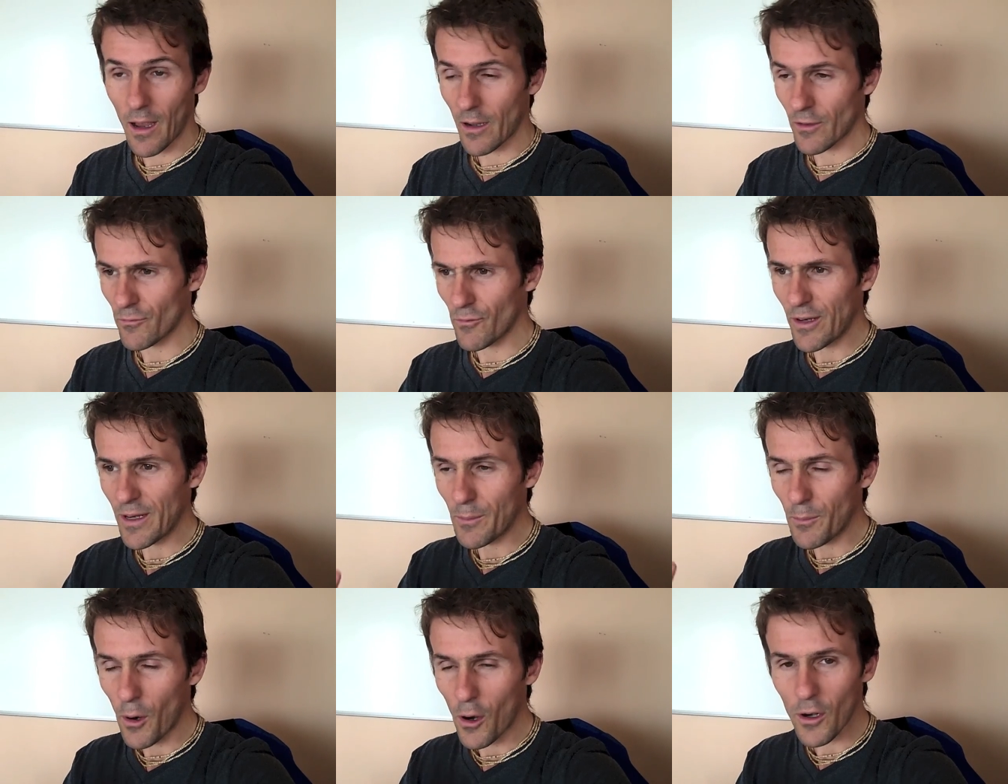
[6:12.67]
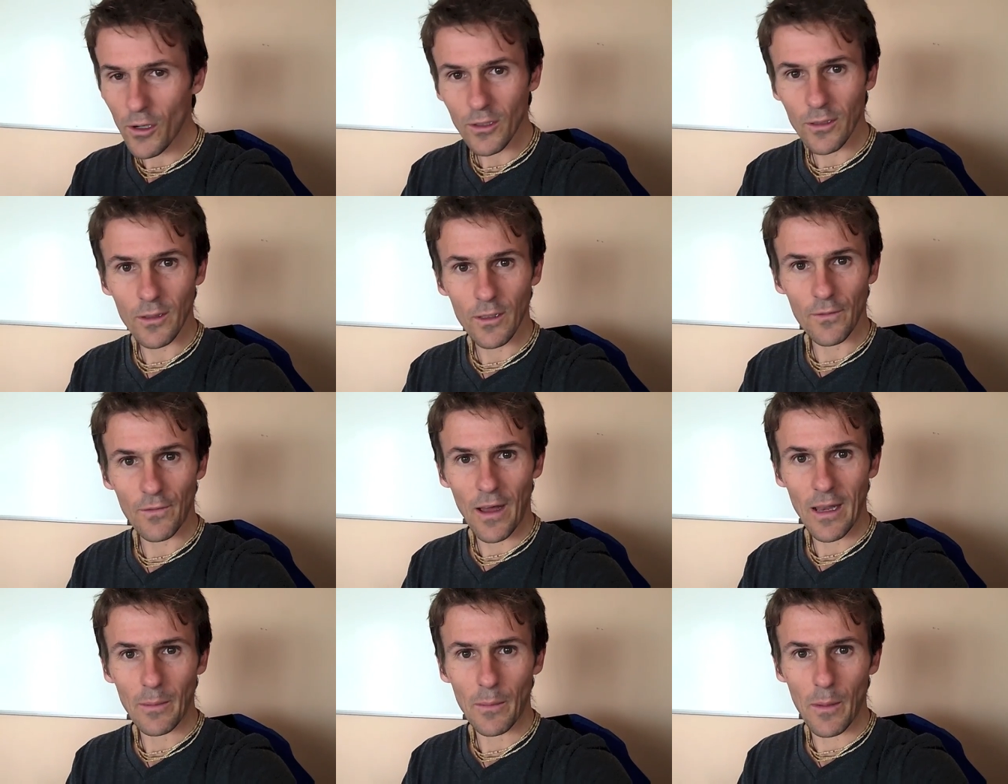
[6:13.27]
I was reading personal
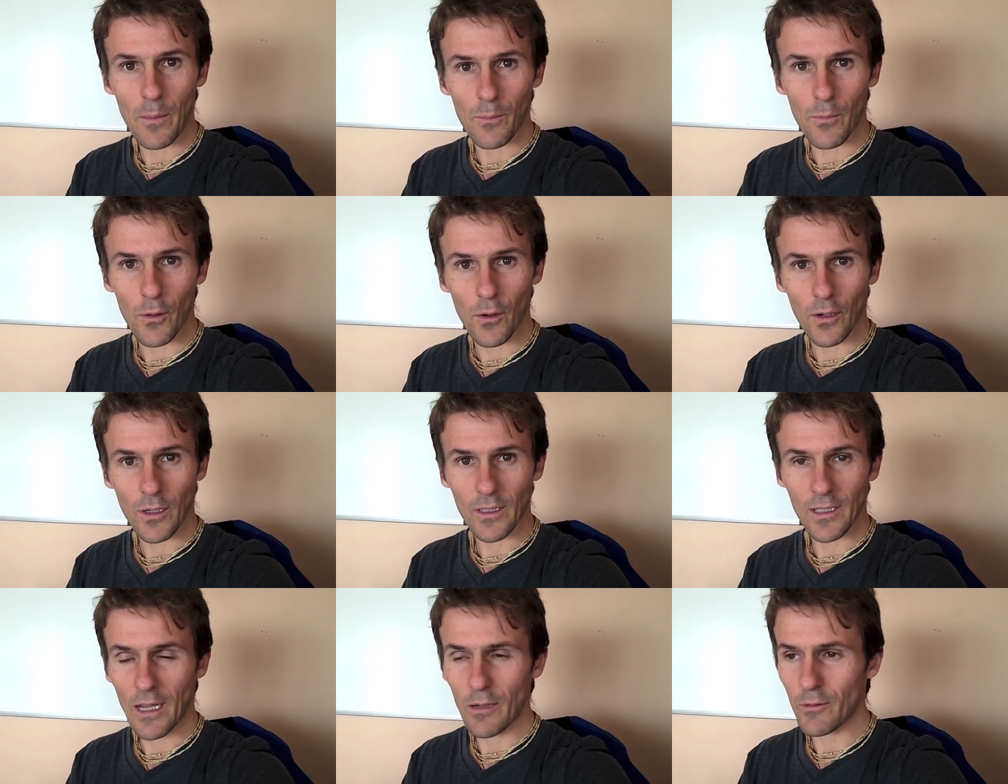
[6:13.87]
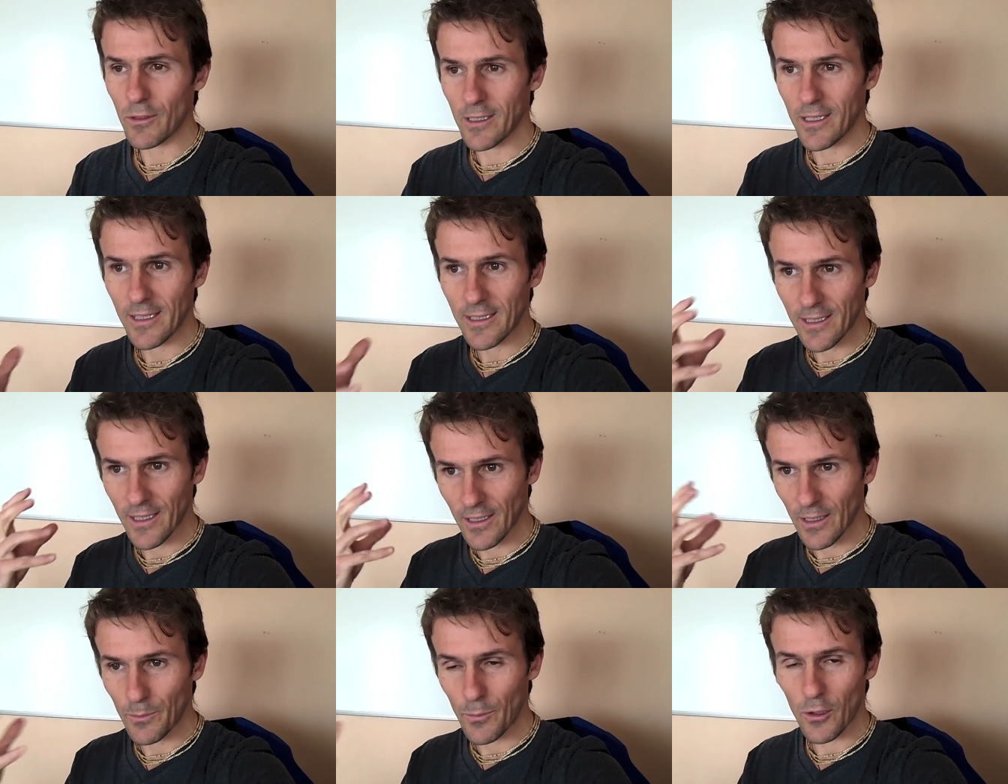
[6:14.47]
development books and I was
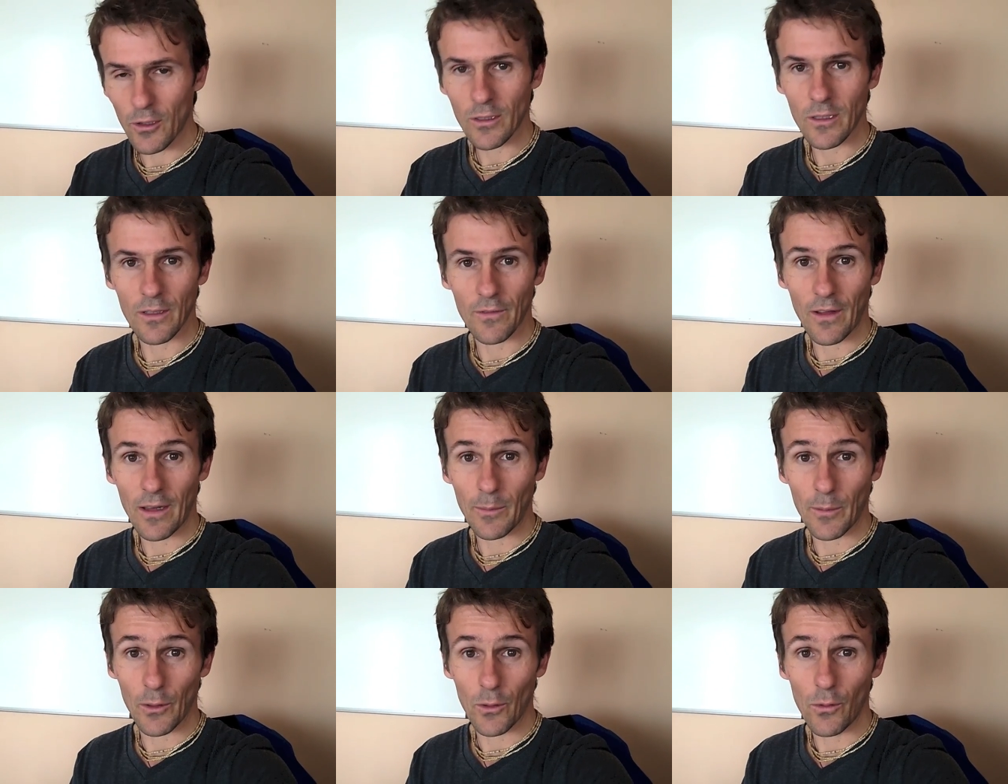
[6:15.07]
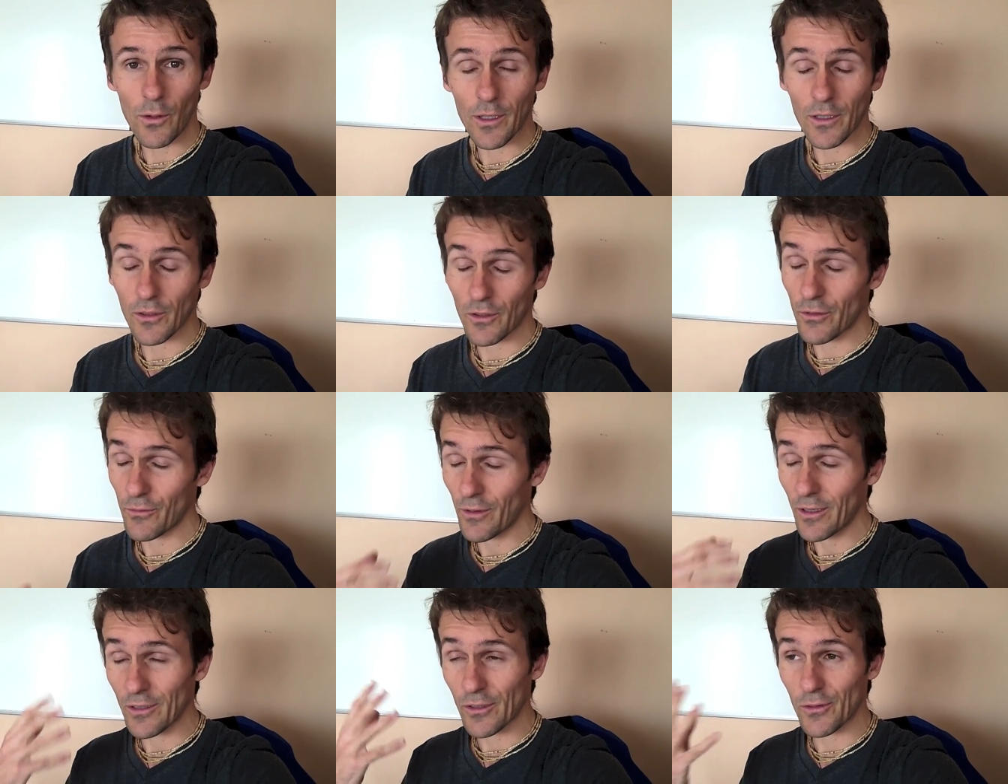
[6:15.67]
listening to personal development audios
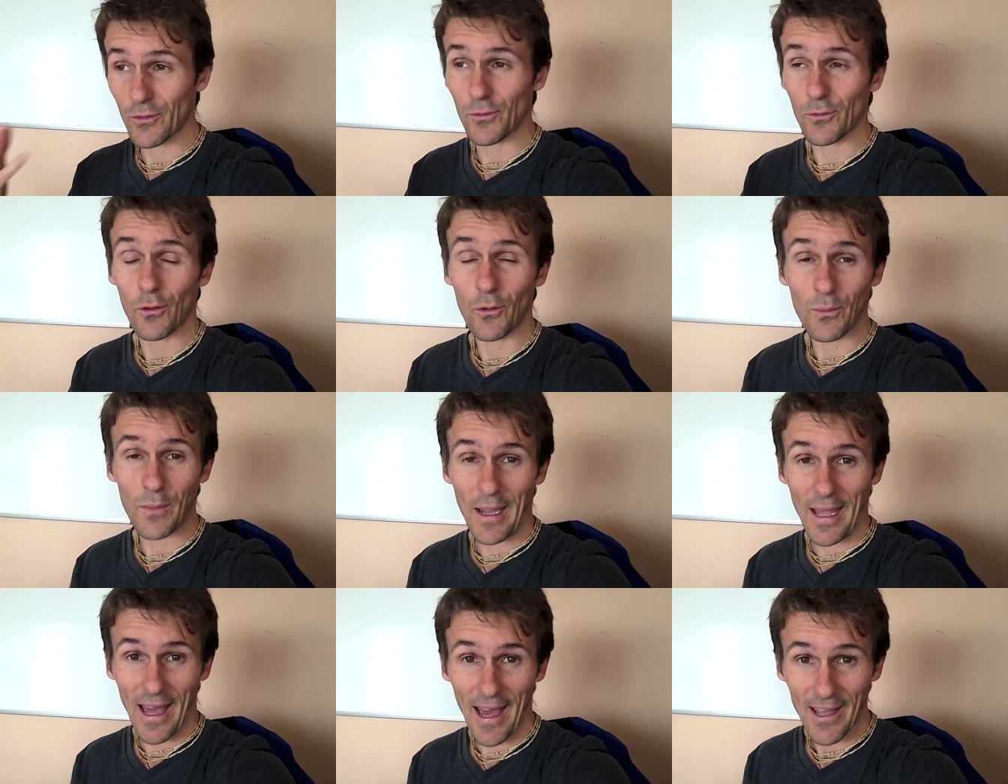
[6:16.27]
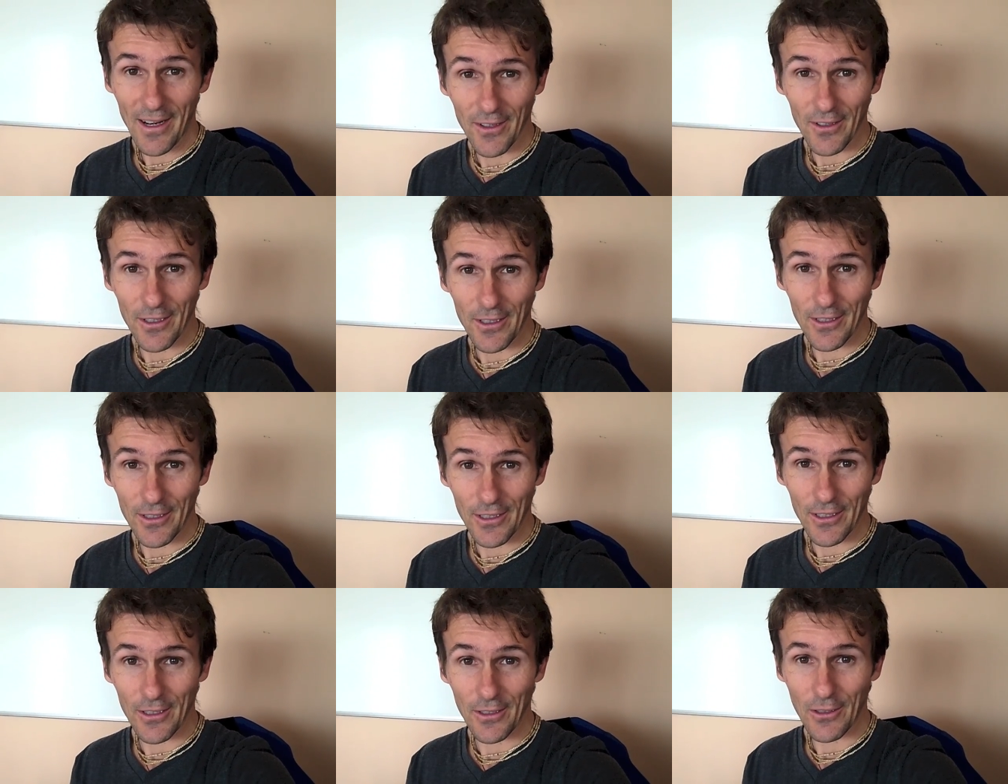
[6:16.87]
to try and sort my head
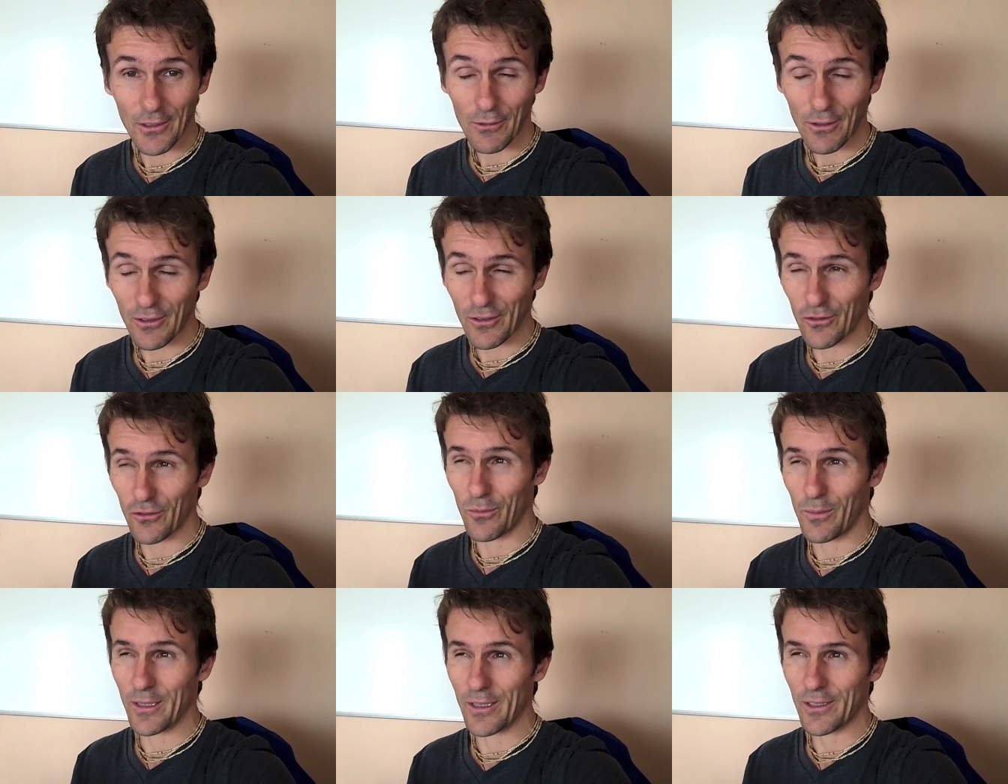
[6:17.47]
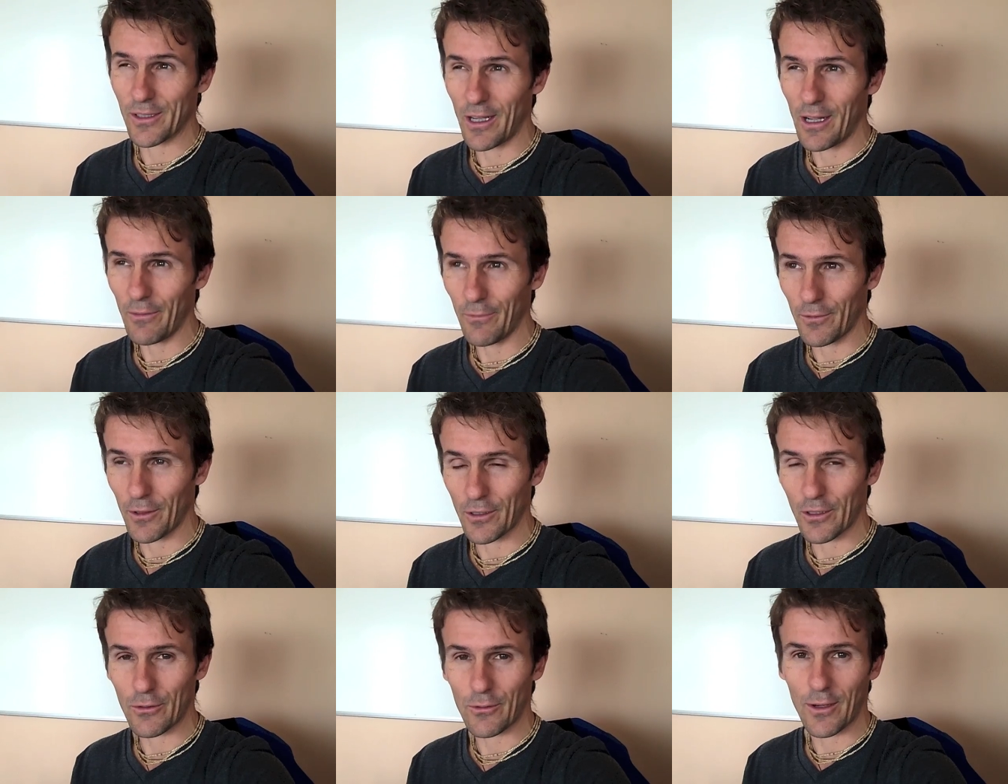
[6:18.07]
out, you know, try and sort
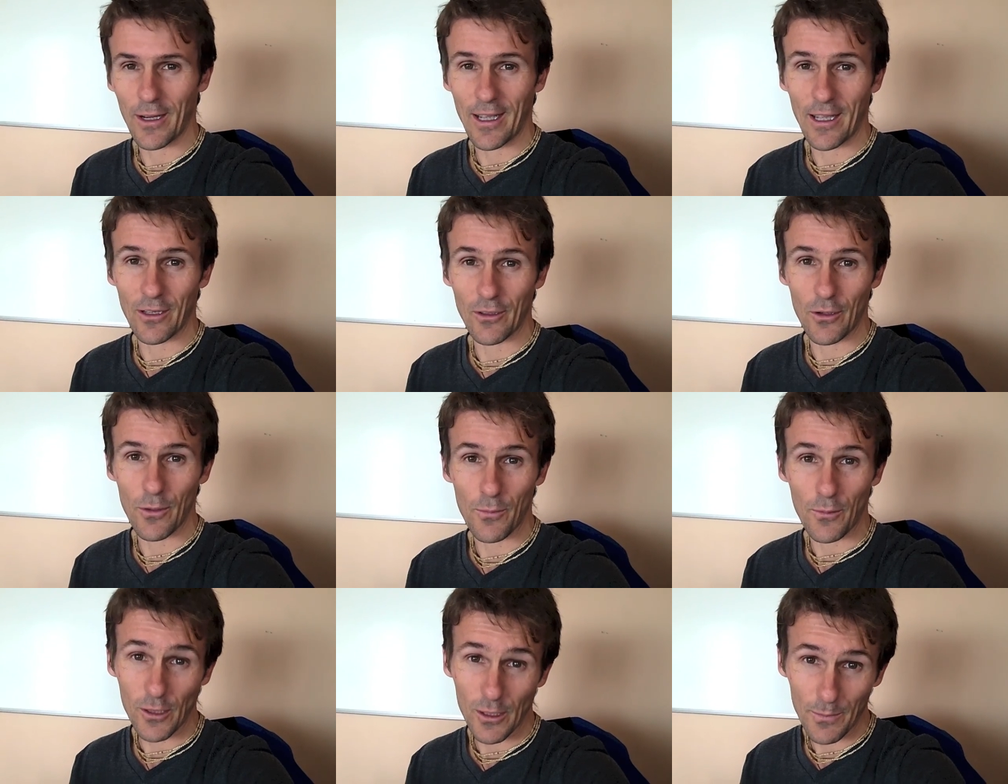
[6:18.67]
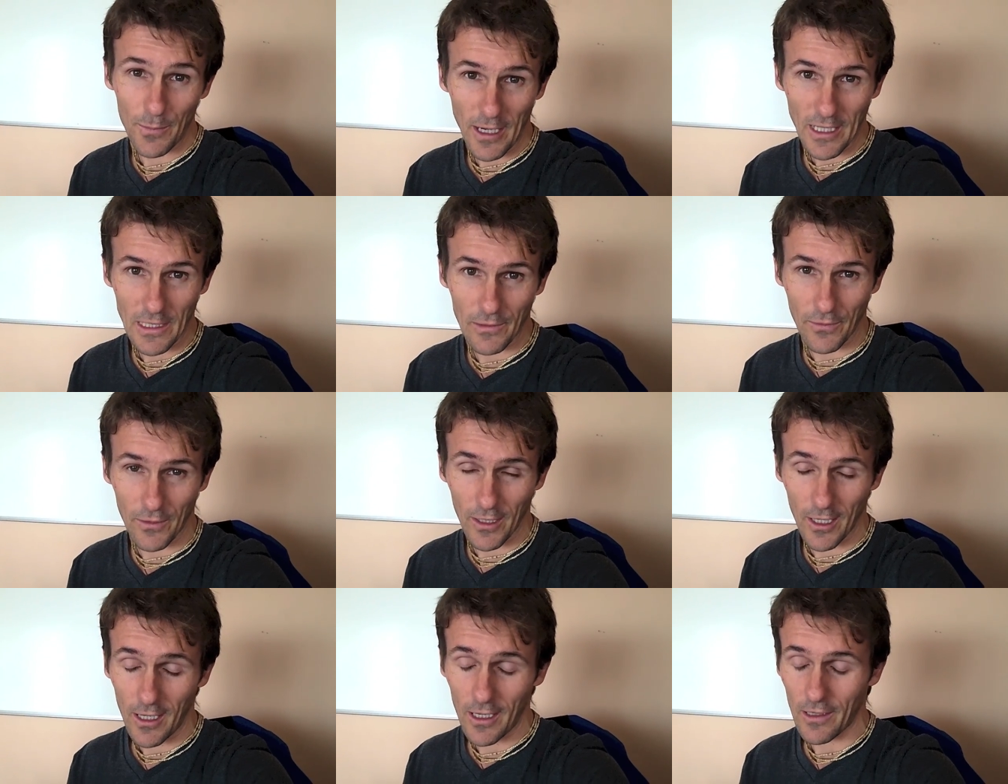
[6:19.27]
myself out, to try and get a new
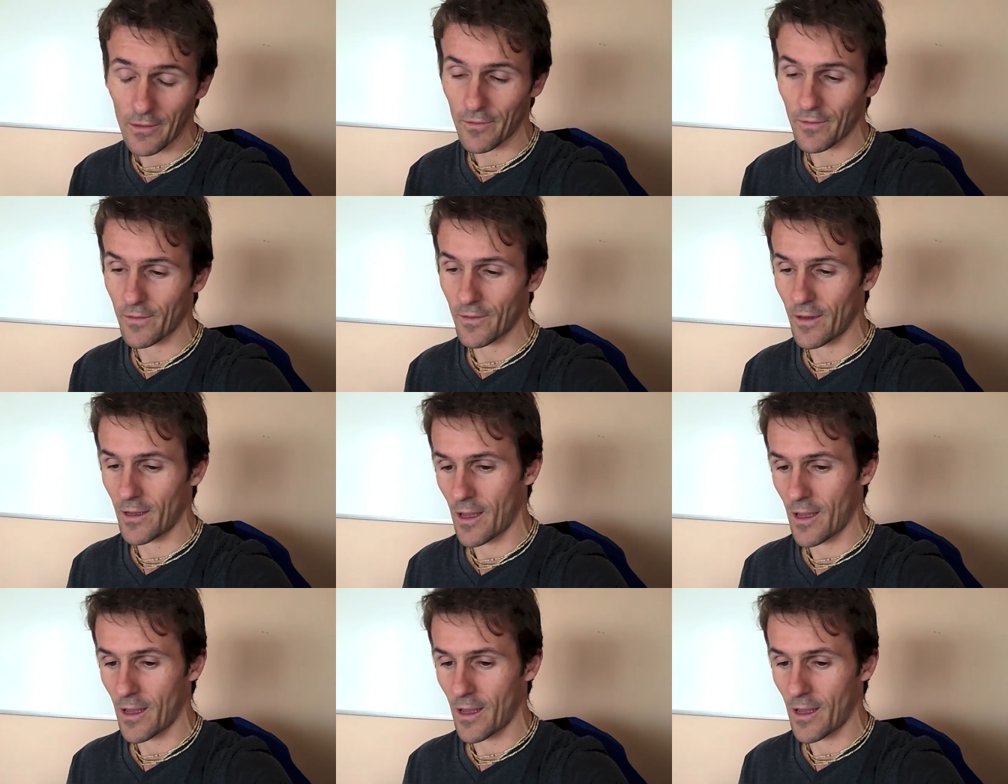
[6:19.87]
perspective on life.